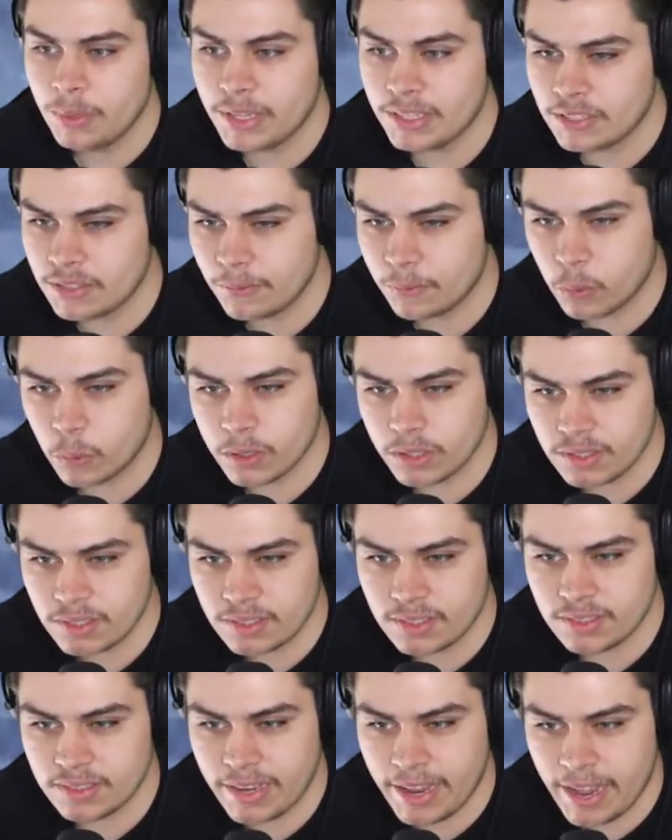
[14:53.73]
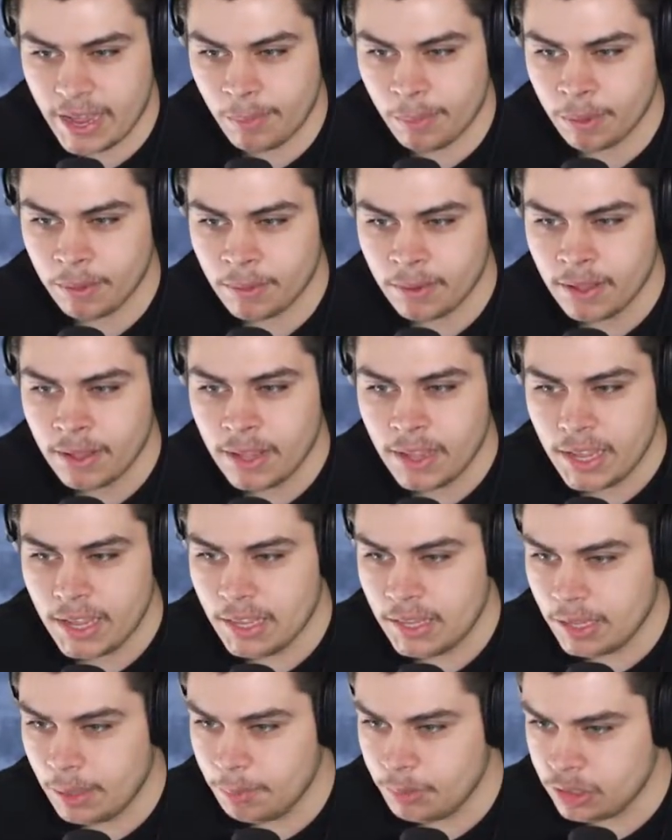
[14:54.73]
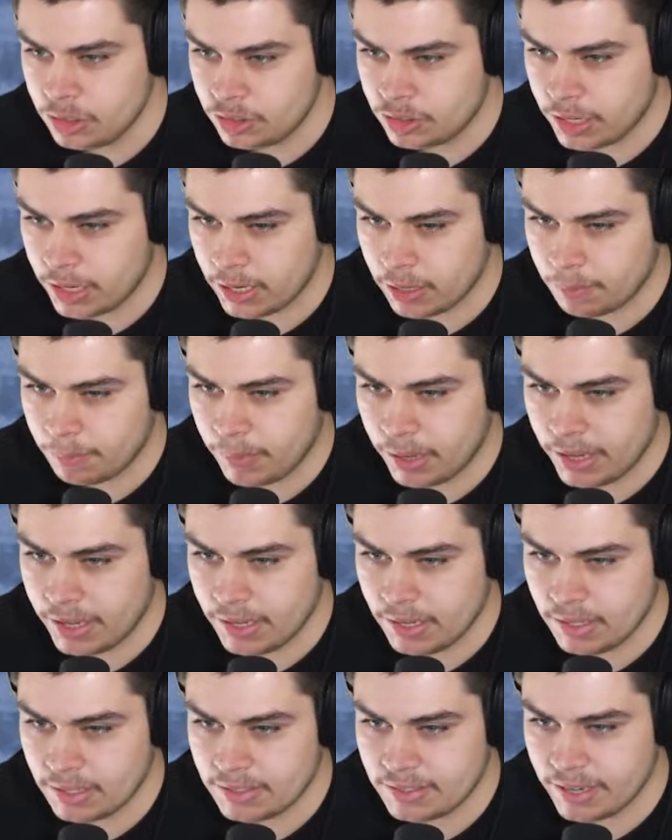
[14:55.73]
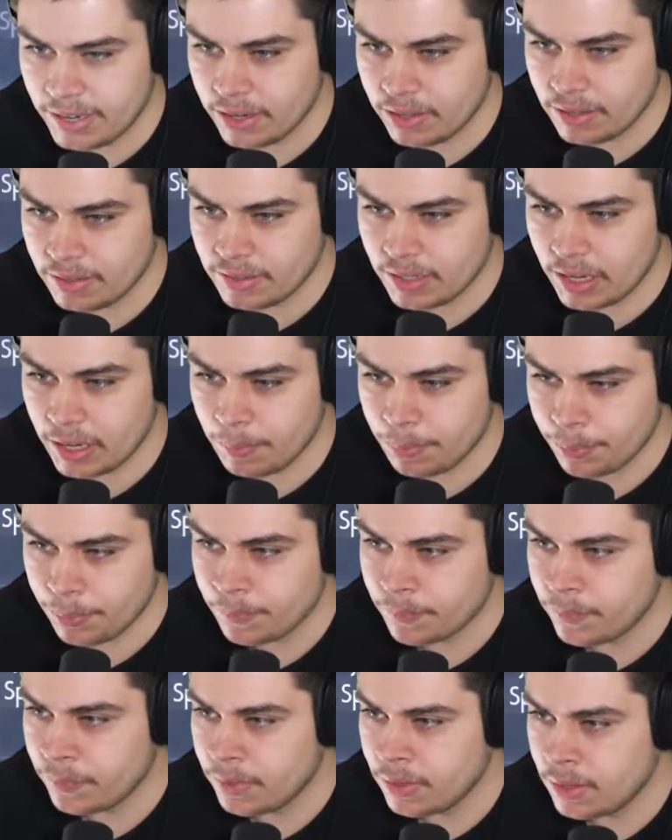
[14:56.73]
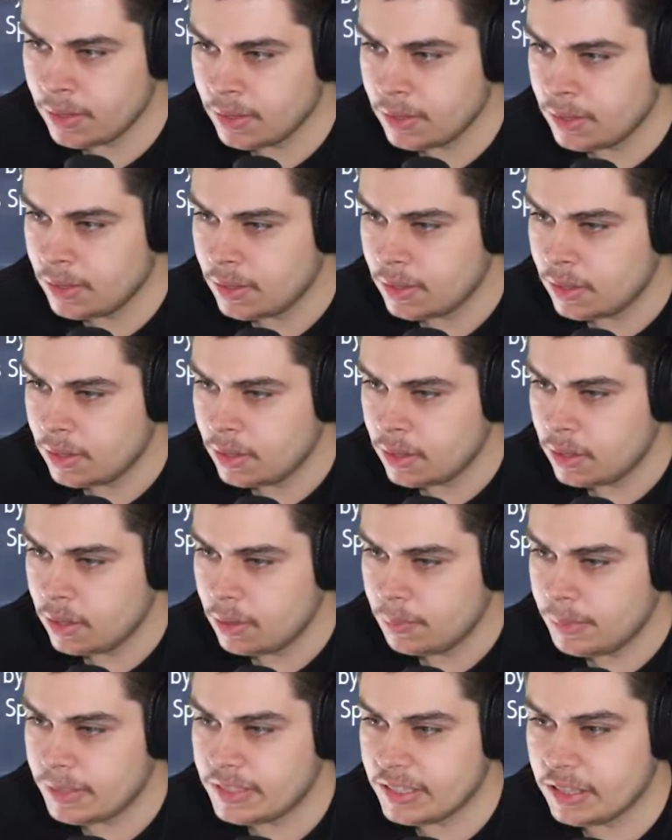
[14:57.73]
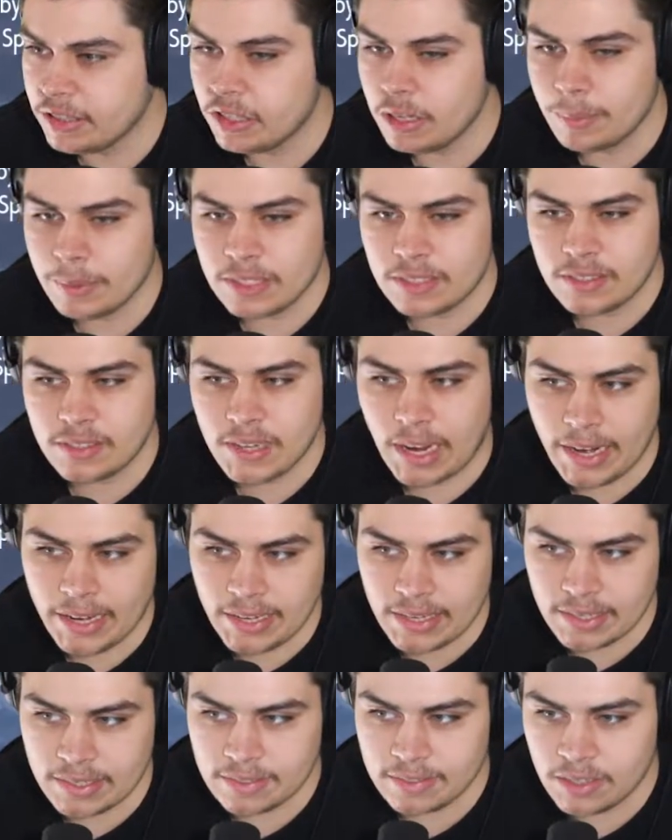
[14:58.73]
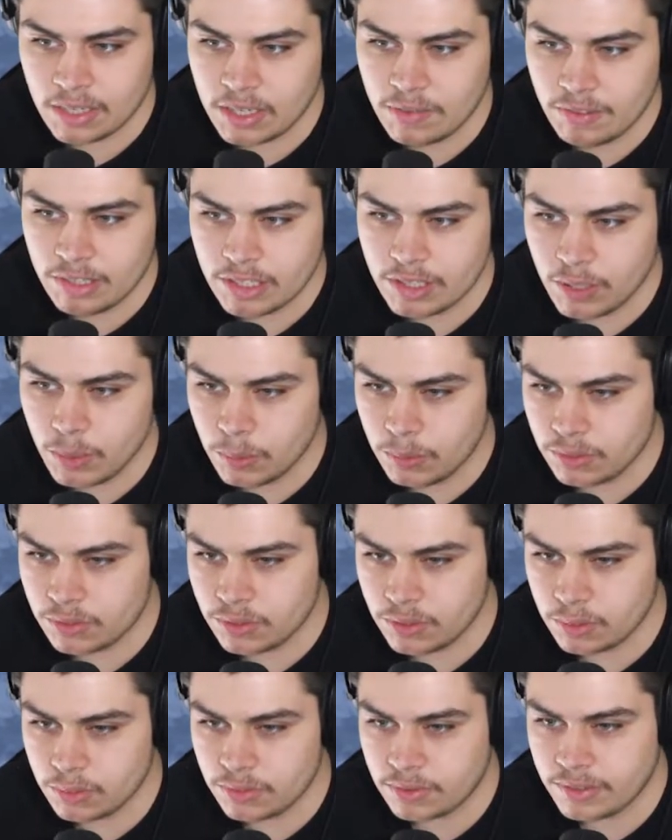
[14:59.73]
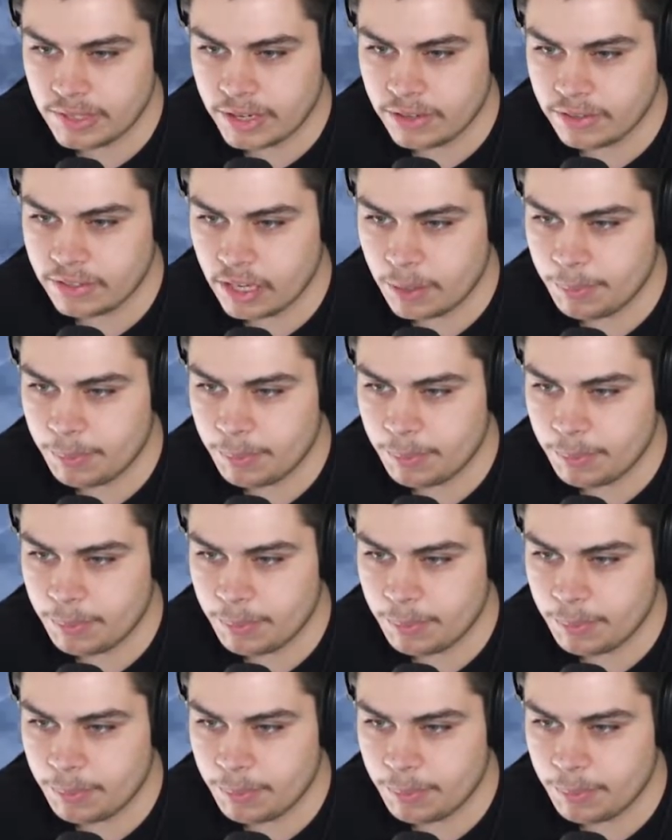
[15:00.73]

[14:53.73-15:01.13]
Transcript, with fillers: Plus, of course, the stab. And let me check my uh, Terra type. My Terra type is Psychic. It's not even Ghost, so Terra